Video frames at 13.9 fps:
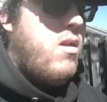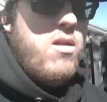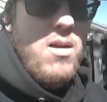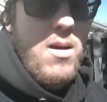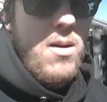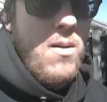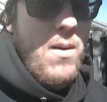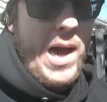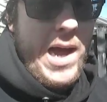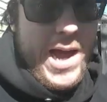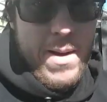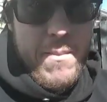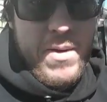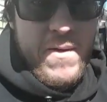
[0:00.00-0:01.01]
so I
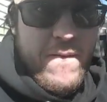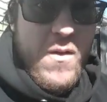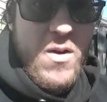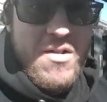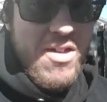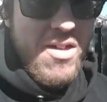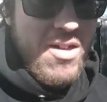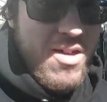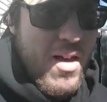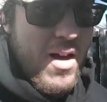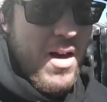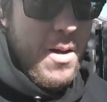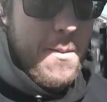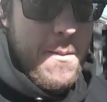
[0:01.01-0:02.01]
got my first
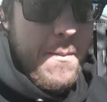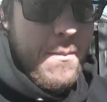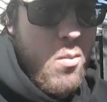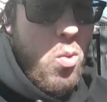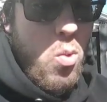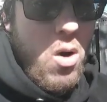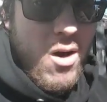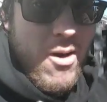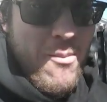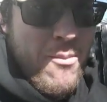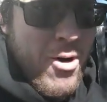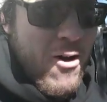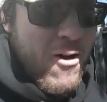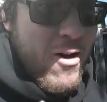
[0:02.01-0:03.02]
um, water
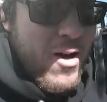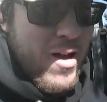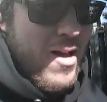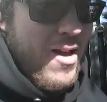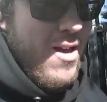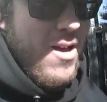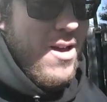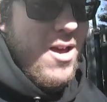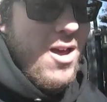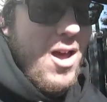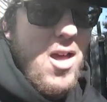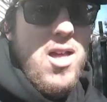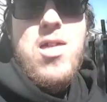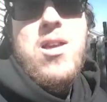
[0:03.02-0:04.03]
mug.
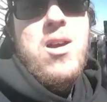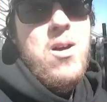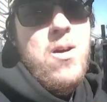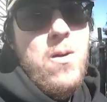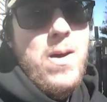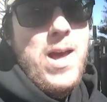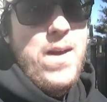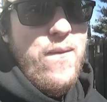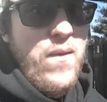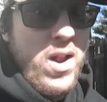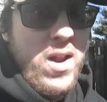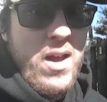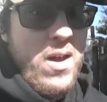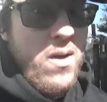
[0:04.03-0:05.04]
So if
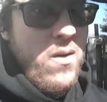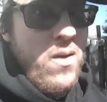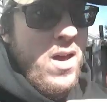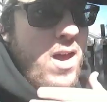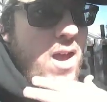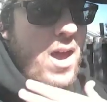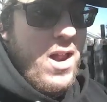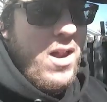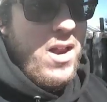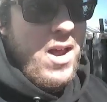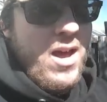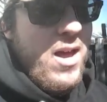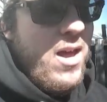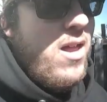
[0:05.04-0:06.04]
you're new, hit
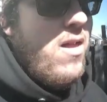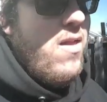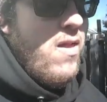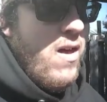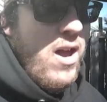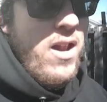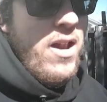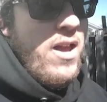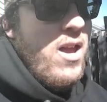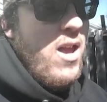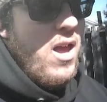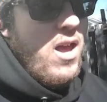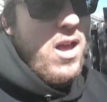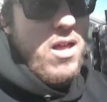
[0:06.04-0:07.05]
that
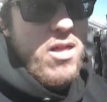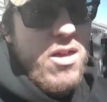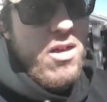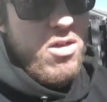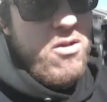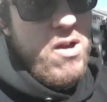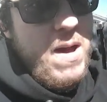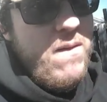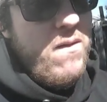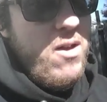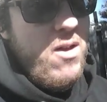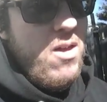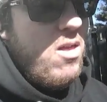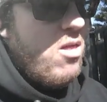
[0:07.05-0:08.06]
lightning, subscribe
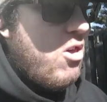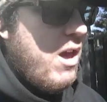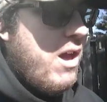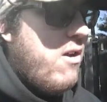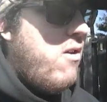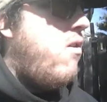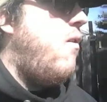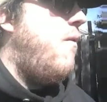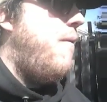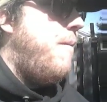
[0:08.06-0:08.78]
to the channel.